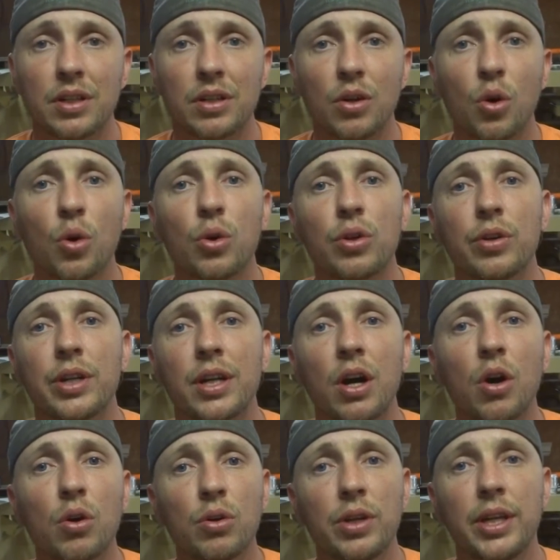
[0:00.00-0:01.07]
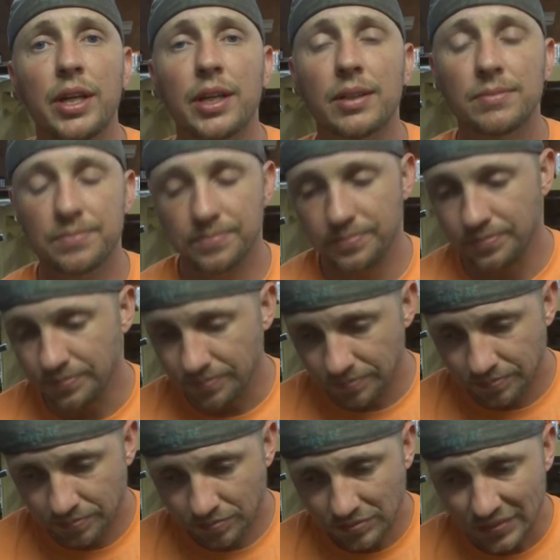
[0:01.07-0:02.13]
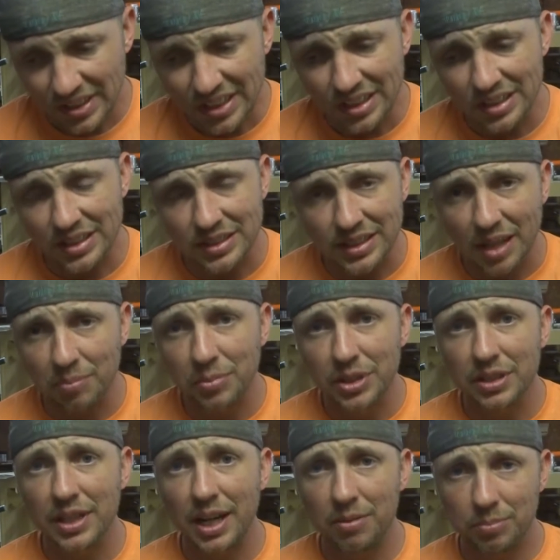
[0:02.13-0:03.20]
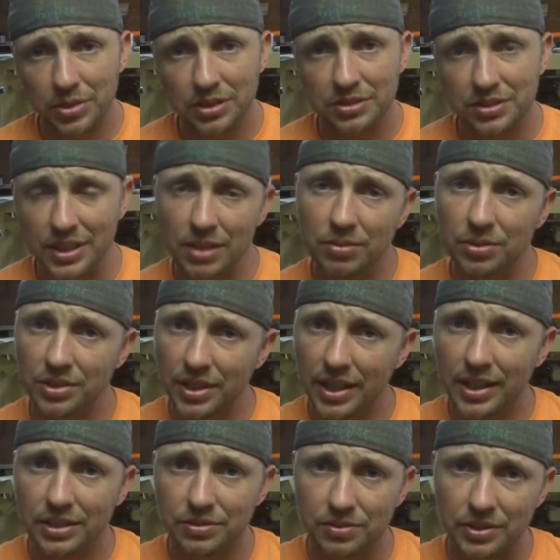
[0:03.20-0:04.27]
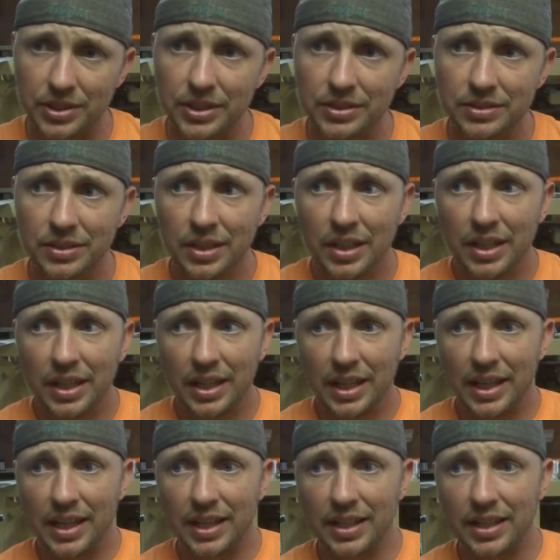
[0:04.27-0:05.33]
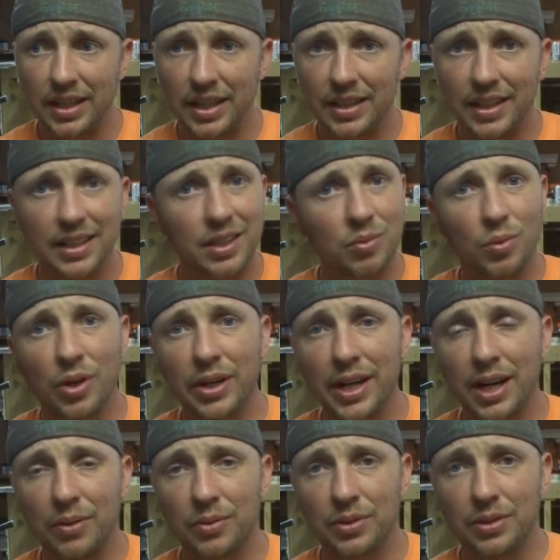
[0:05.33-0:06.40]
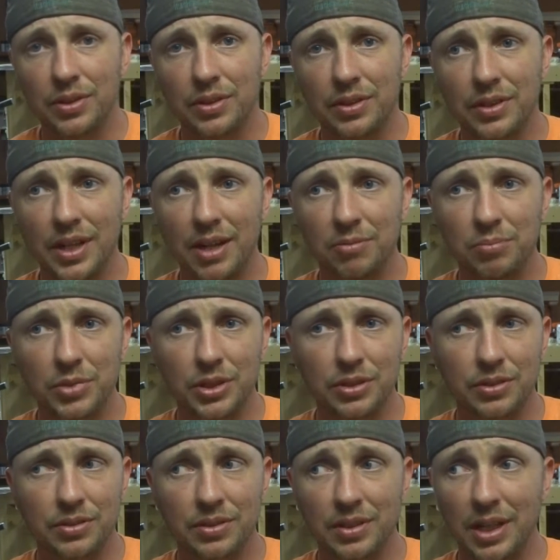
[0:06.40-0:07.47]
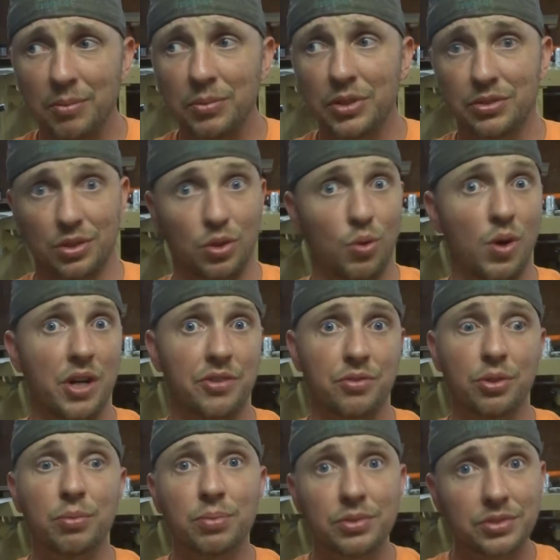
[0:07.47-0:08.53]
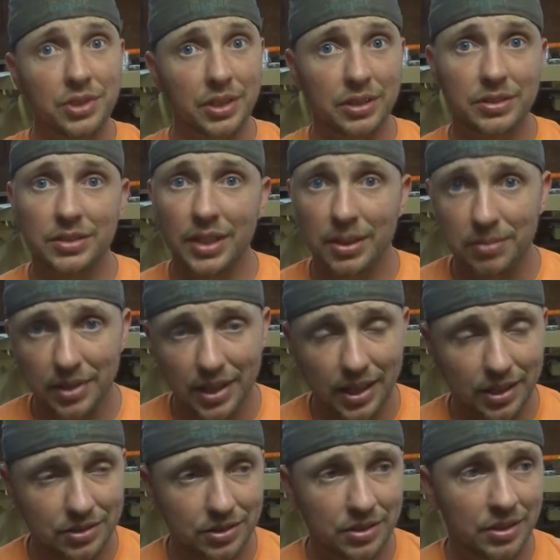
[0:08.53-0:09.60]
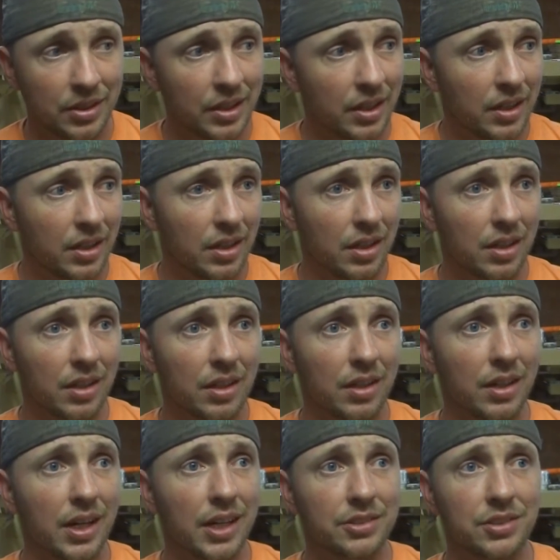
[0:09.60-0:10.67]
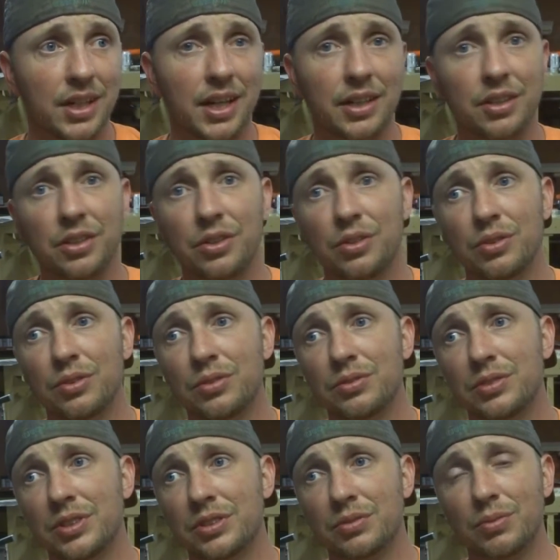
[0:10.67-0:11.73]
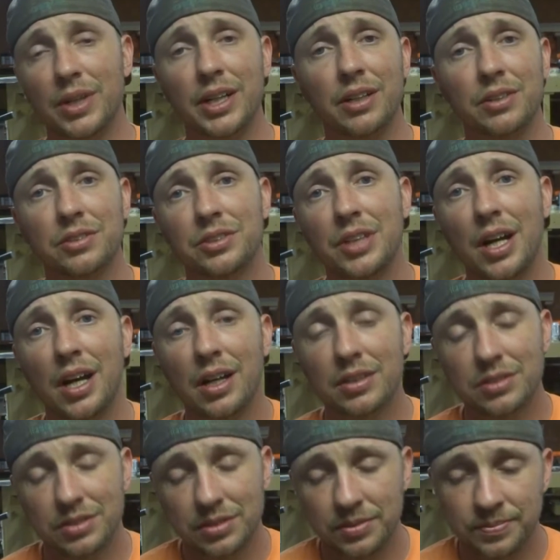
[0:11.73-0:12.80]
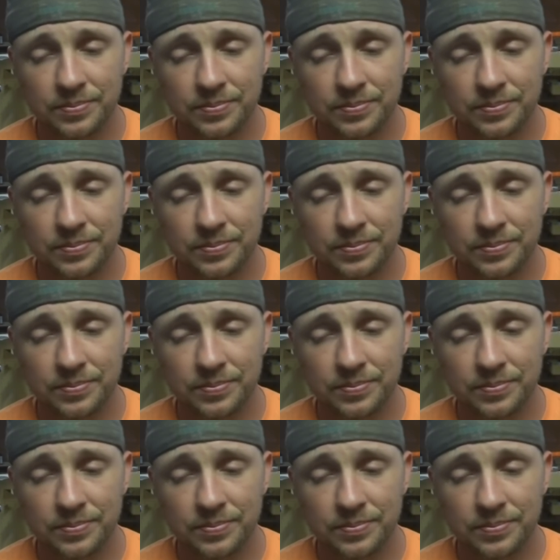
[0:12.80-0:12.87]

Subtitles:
ordering a whole kit, because I built several things for this, and they didn't work out real good. I built a quadruple steering stabilizer. I tried to use just regular shocks,